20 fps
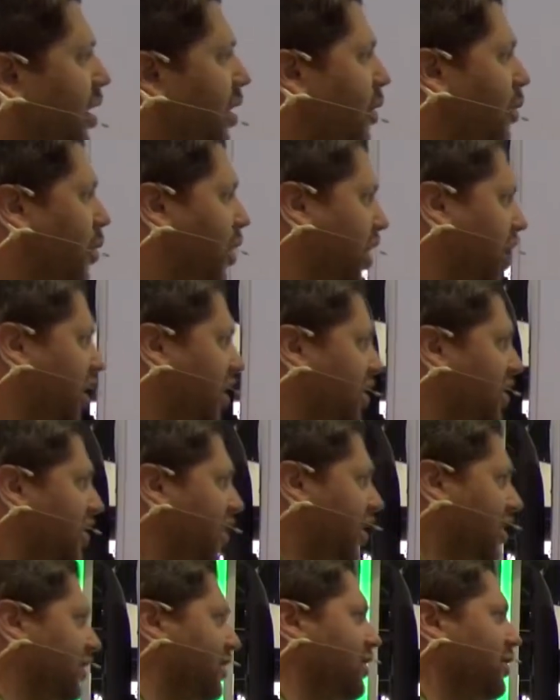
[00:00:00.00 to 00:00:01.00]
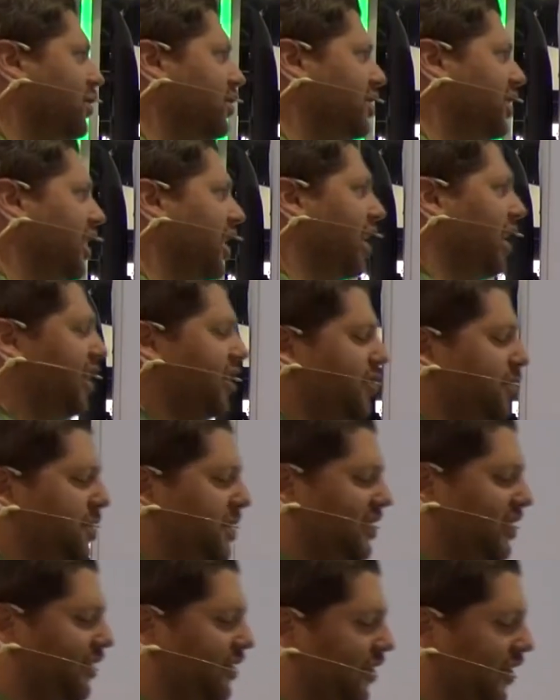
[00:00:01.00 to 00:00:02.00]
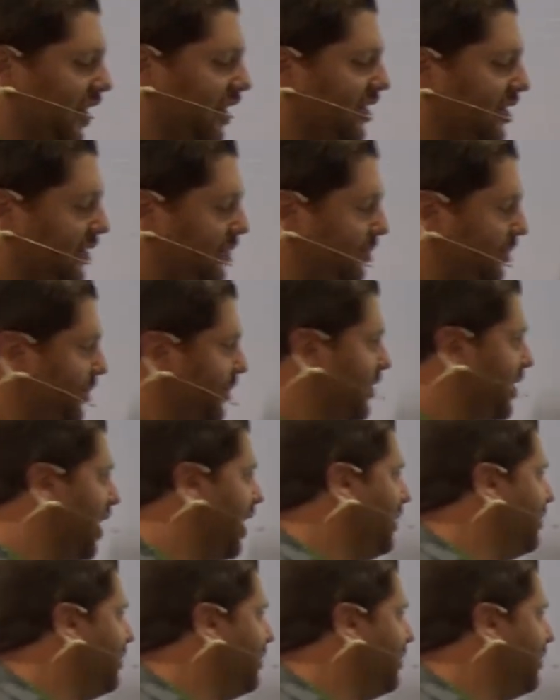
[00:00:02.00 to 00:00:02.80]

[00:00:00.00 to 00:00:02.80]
Where does SUSE HPC fit? Okay.